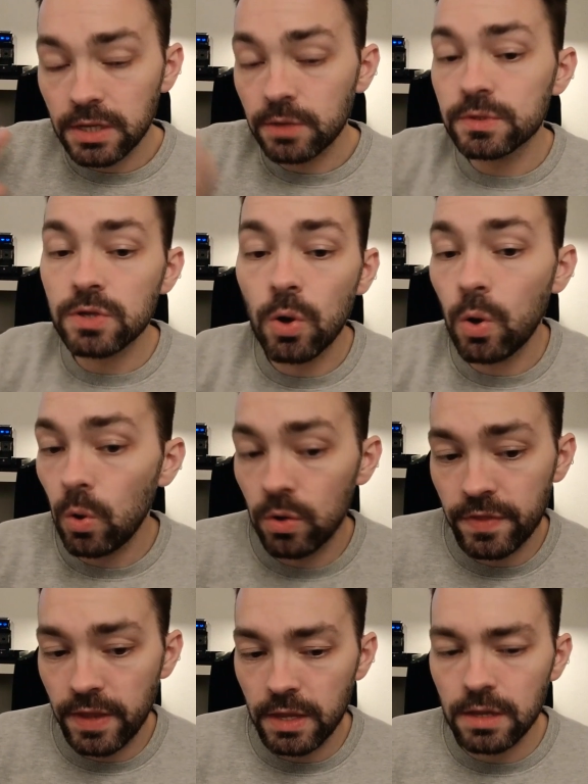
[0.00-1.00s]
Like, it was a whole
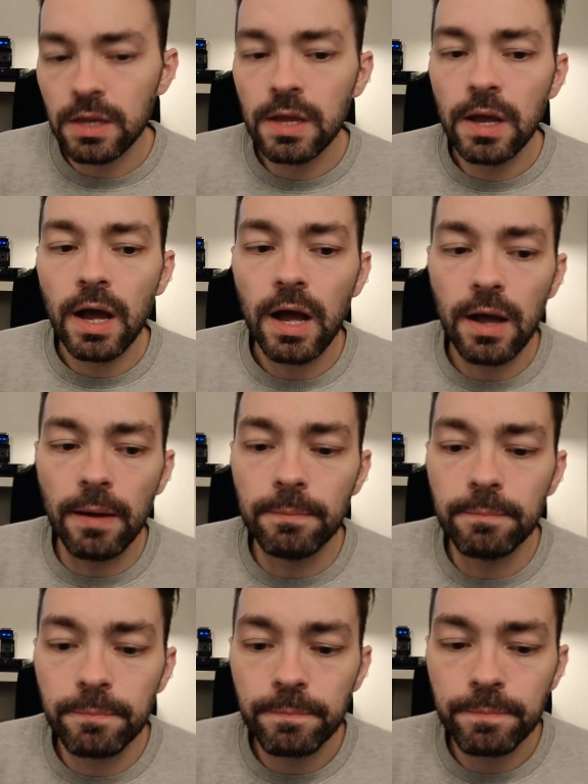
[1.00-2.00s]
thing.
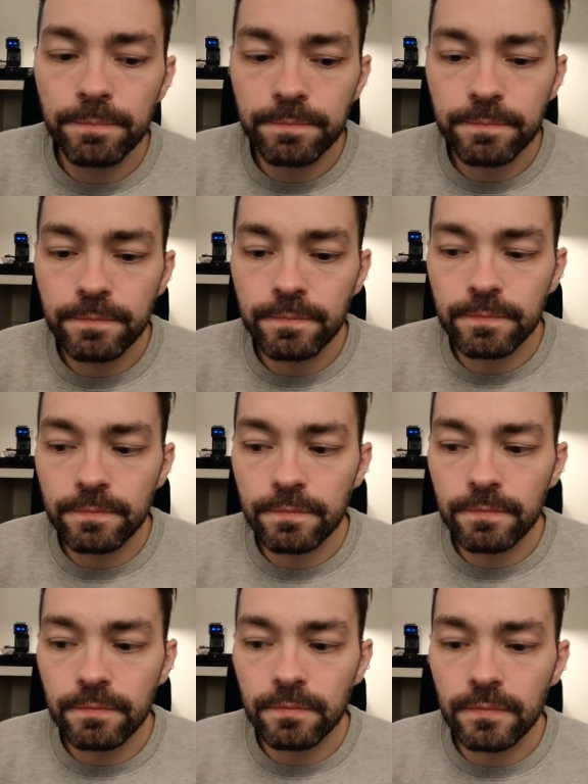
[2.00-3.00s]
And
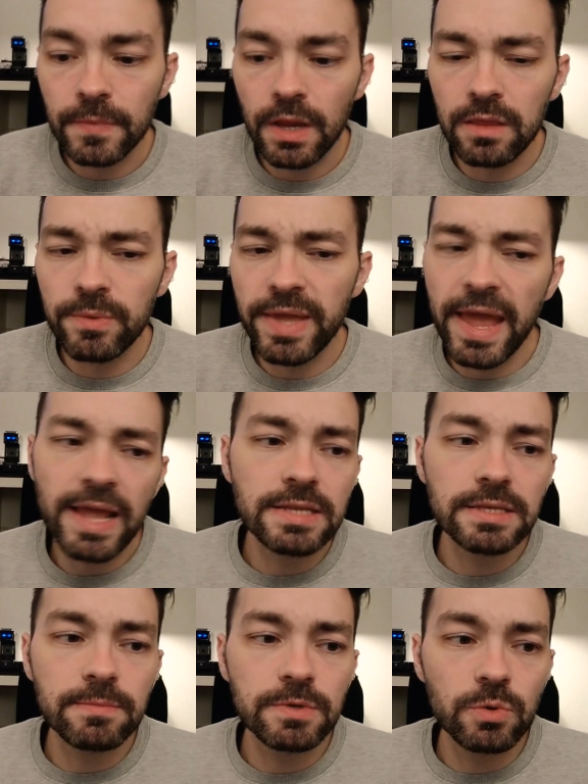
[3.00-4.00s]
then we
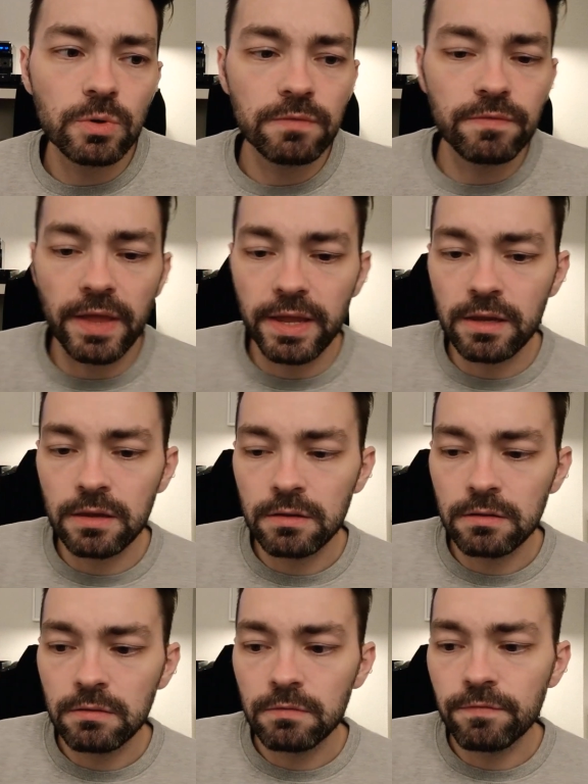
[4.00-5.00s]
ate some sort of like
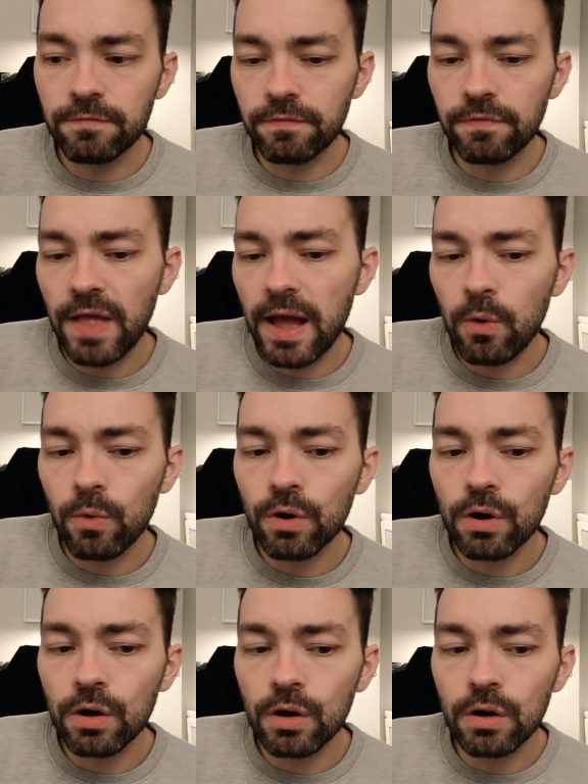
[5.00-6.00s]

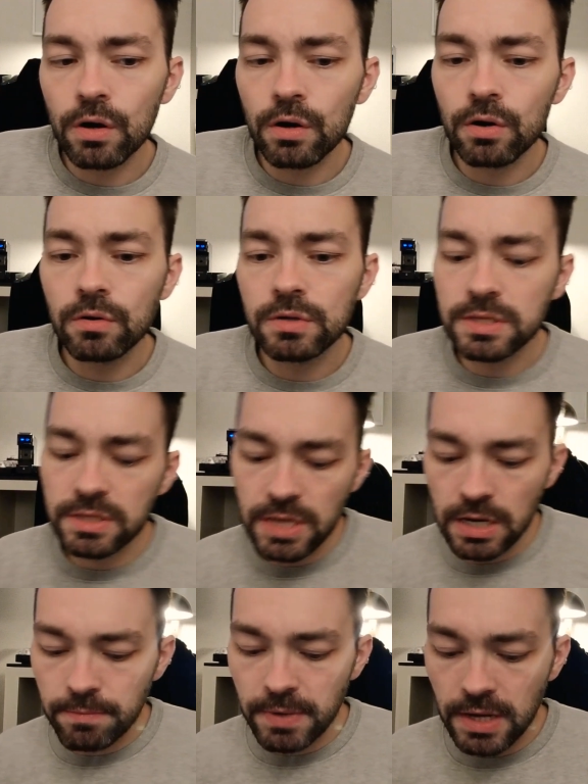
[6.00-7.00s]
flour
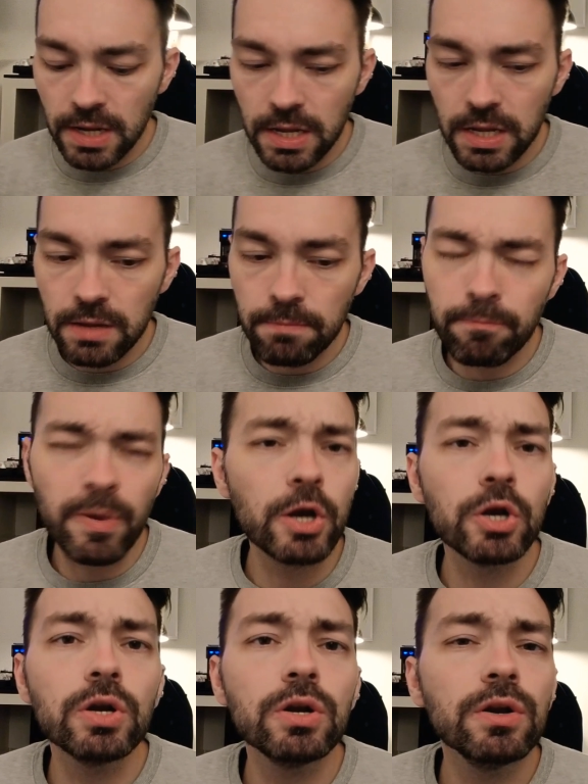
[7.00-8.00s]
cinnamony
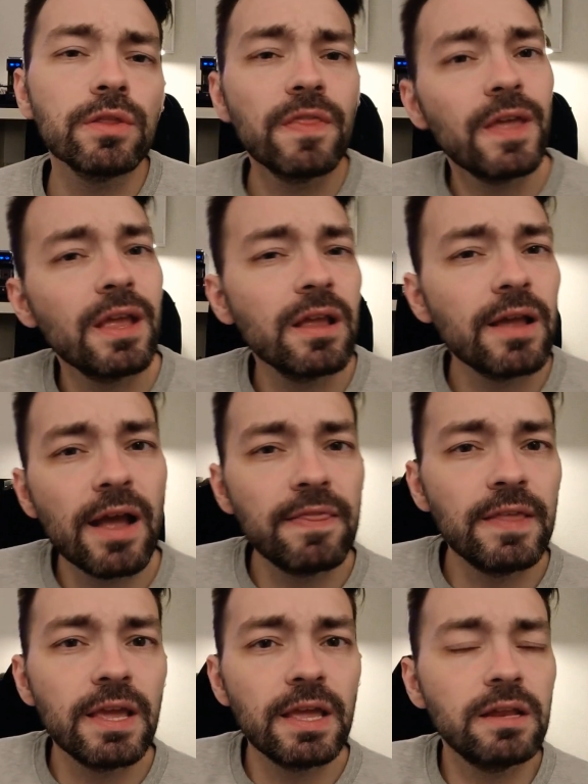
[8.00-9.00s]
butter thing
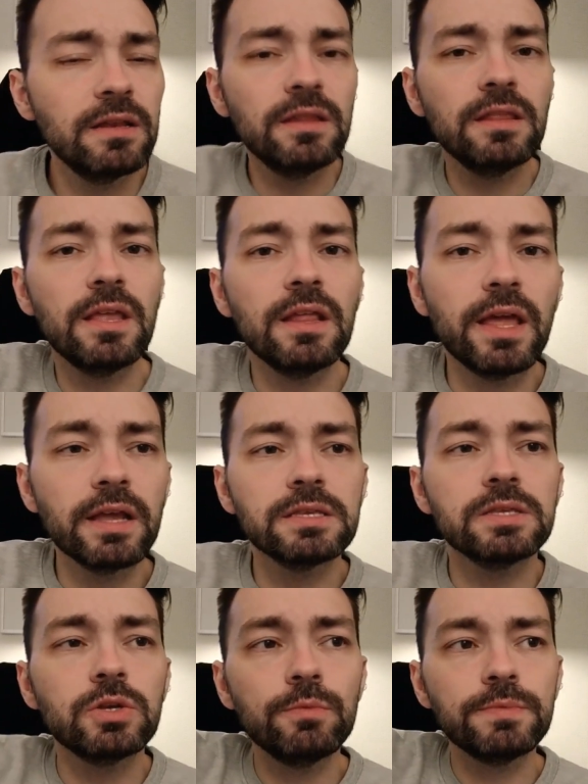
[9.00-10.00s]
at the end that they like
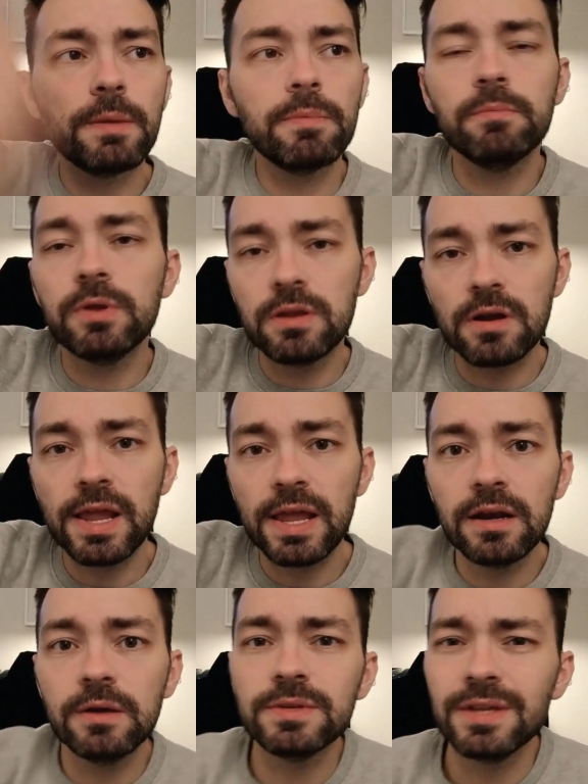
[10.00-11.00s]
scooped up and put in our
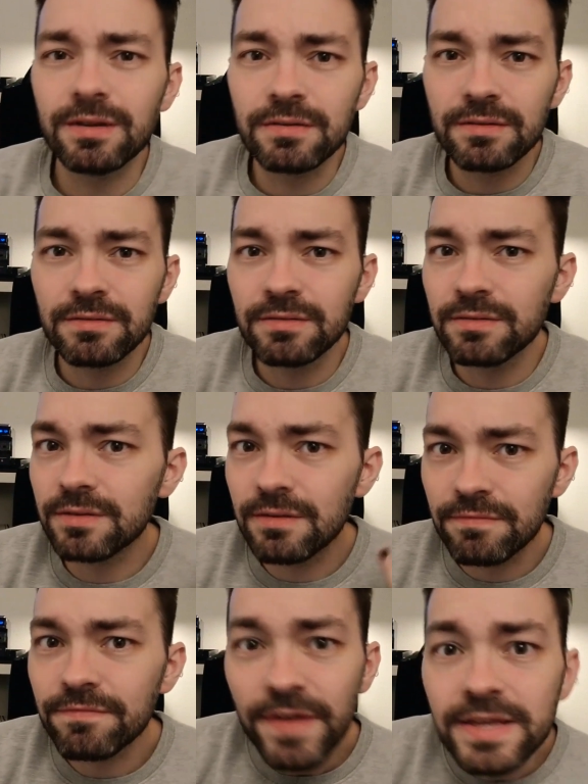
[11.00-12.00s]
hand. I was like, is it
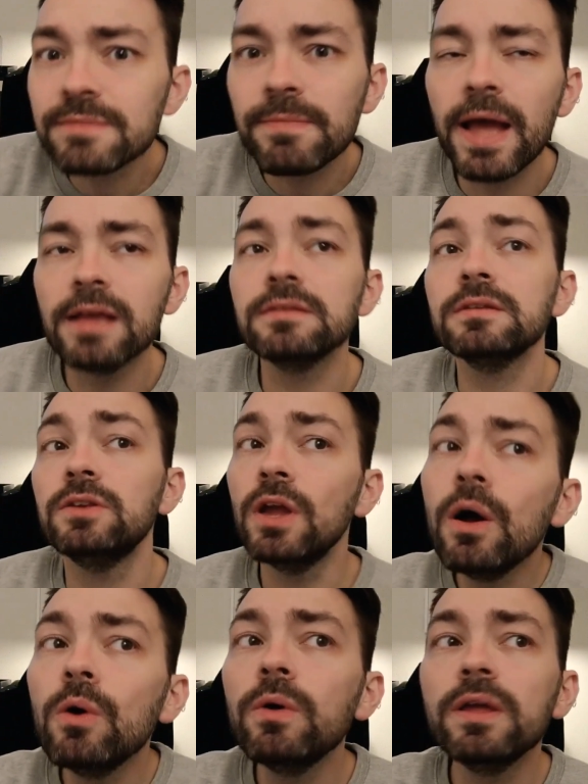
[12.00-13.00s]
a face mask?
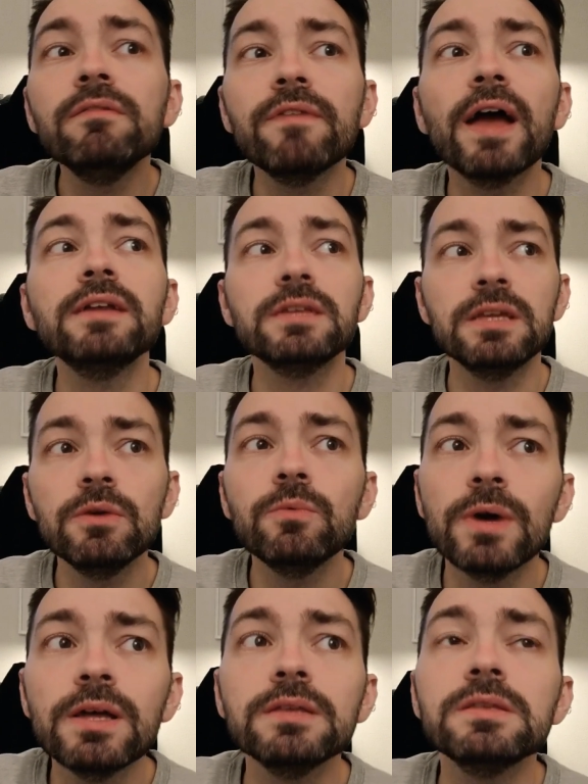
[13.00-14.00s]
No, in fact, it
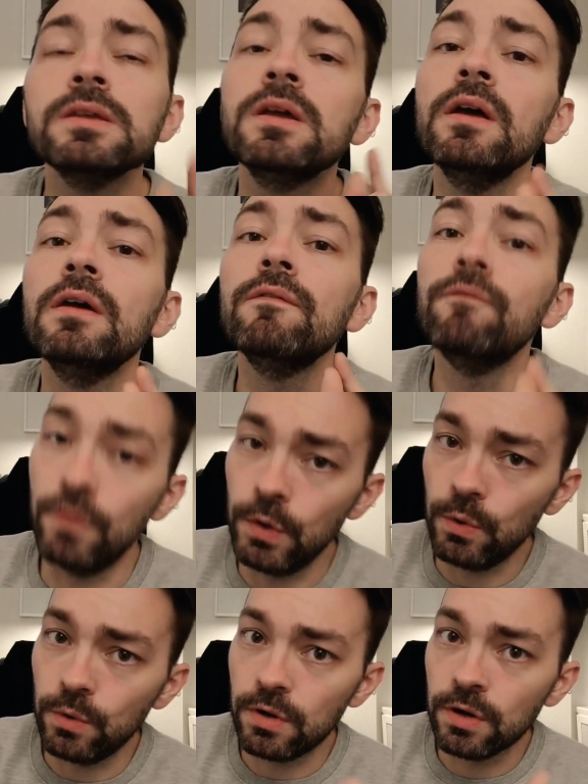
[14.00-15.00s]
was
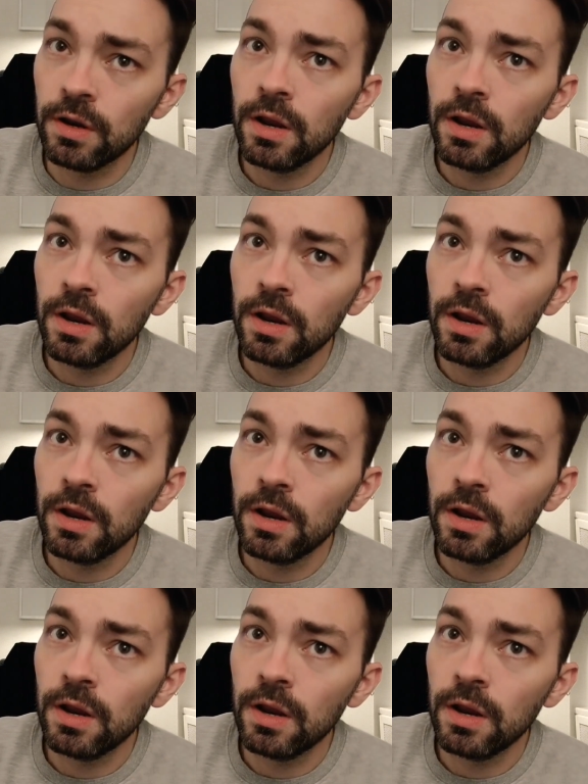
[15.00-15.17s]
food.